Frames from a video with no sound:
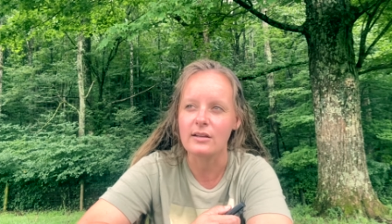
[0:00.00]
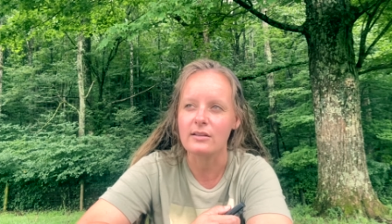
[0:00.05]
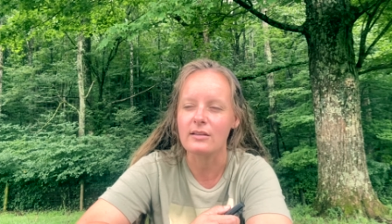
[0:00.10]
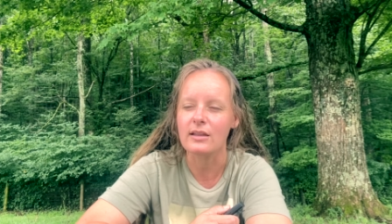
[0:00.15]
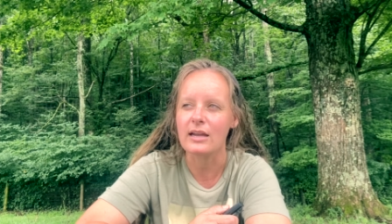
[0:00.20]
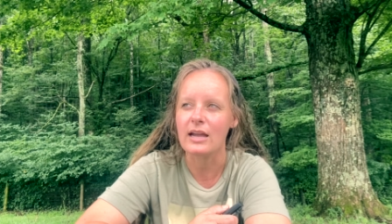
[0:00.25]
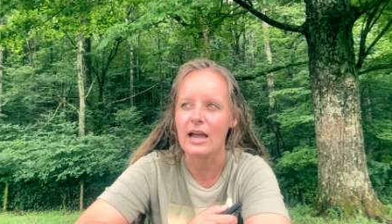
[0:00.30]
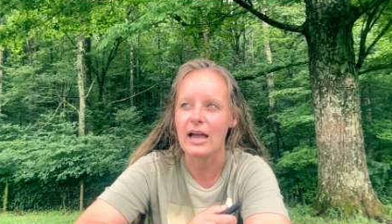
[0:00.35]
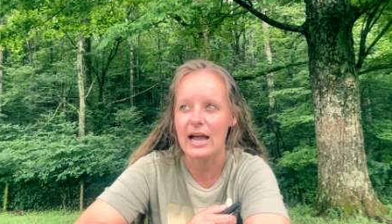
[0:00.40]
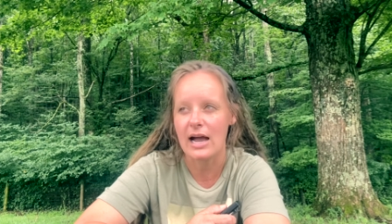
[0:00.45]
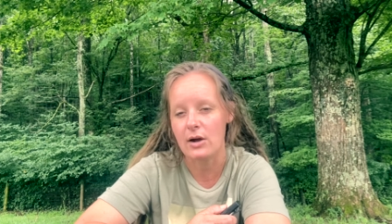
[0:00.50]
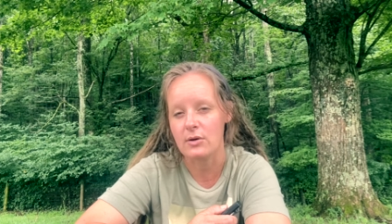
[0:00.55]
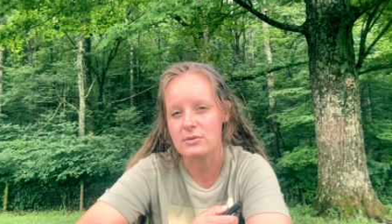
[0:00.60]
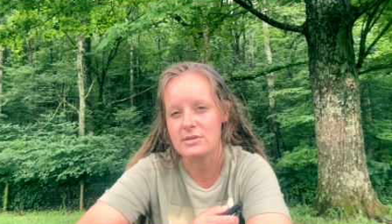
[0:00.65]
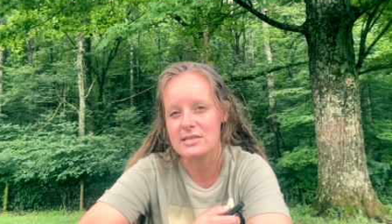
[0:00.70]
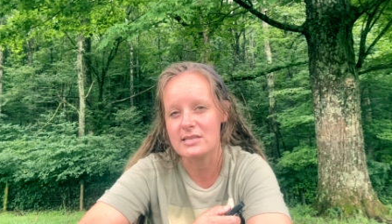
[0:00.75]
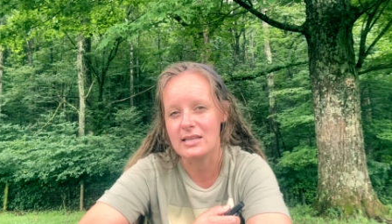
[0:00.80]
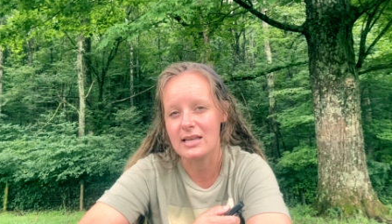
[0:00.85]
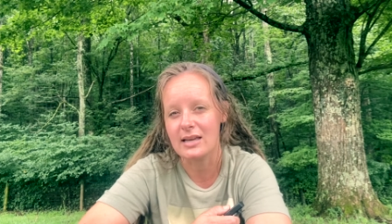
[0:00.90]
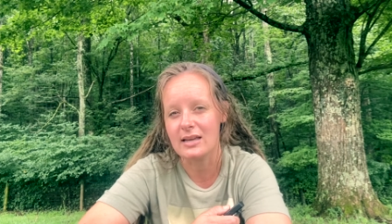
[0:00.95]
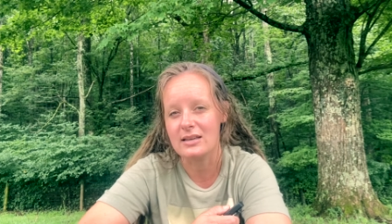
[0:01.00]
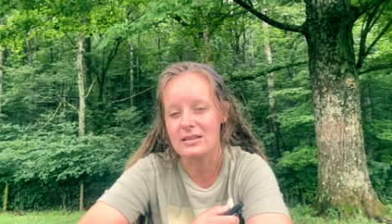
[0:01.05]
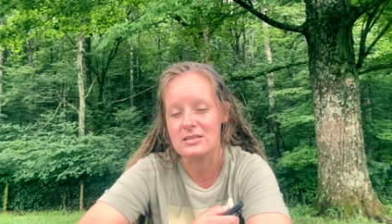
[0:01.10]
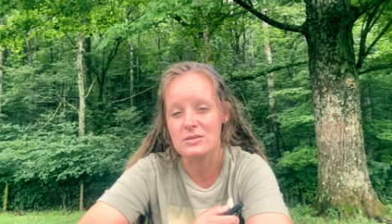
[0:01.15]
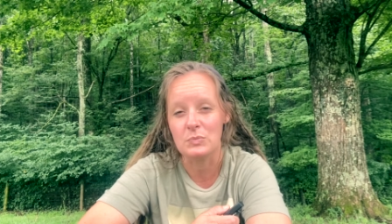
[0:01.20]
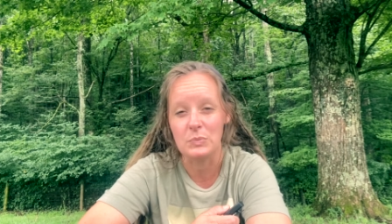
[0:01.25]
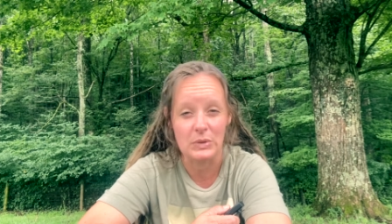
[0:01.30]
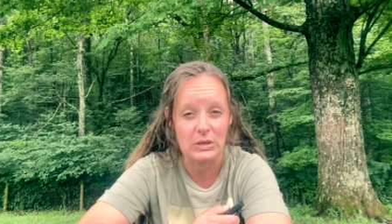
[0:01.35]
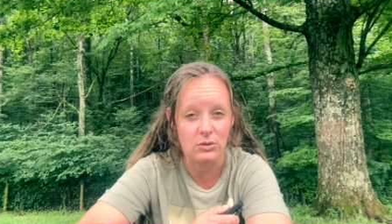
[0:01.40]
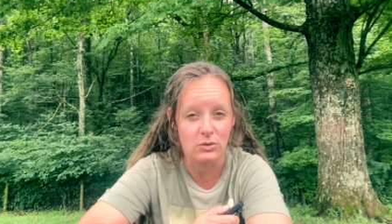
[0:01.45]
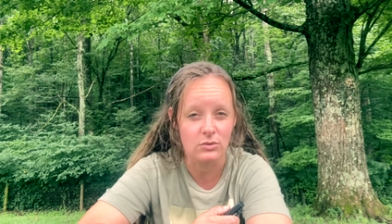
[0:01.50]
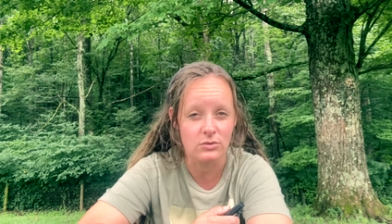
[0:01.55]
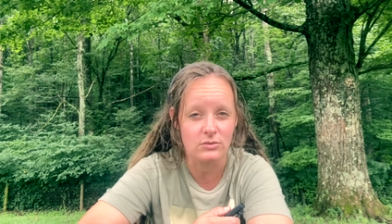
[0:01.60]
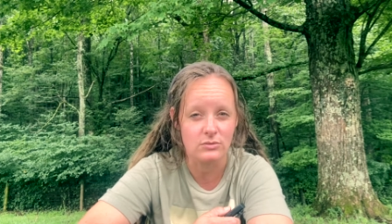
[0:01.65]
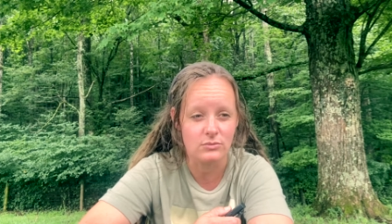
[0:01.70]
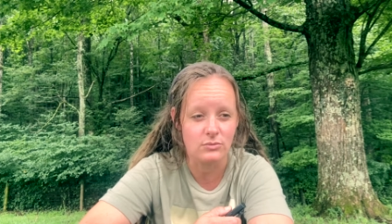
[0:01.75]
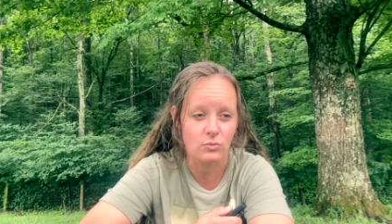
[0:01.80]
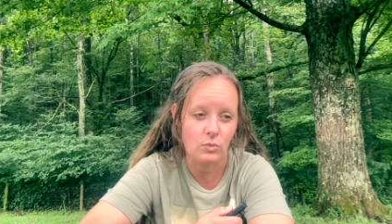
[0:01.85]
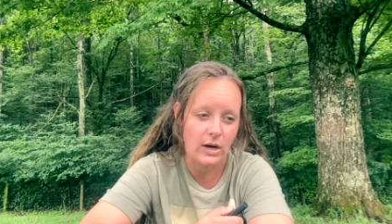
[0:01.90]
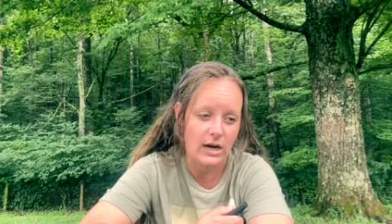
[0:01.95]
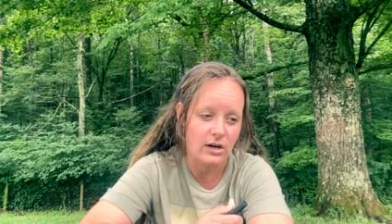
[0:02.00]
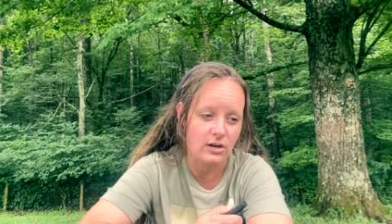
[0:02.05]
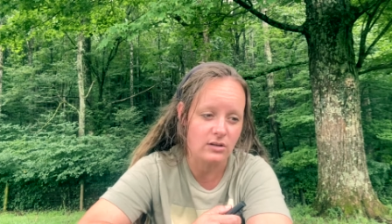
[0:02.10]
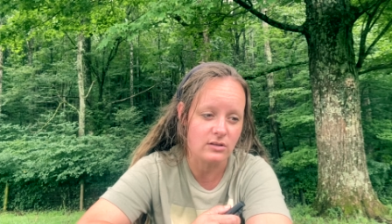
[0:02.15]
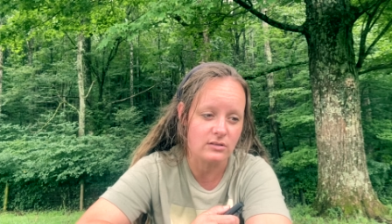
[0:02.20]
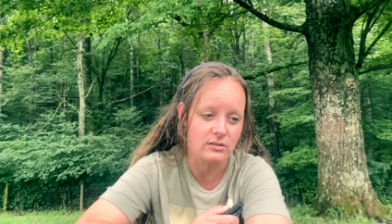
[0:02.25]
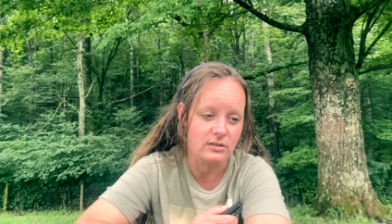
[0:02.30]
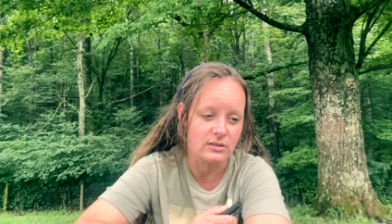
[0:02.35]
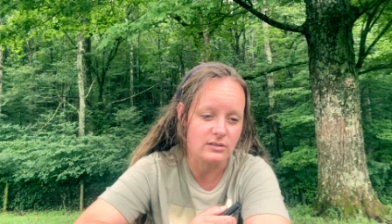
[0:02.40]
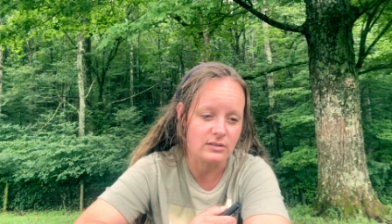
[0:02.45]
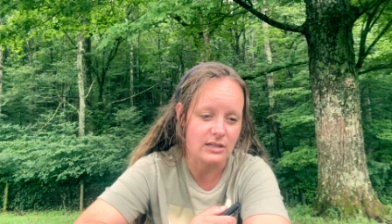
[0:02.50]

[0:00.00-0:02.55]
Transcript: like a house that is built well,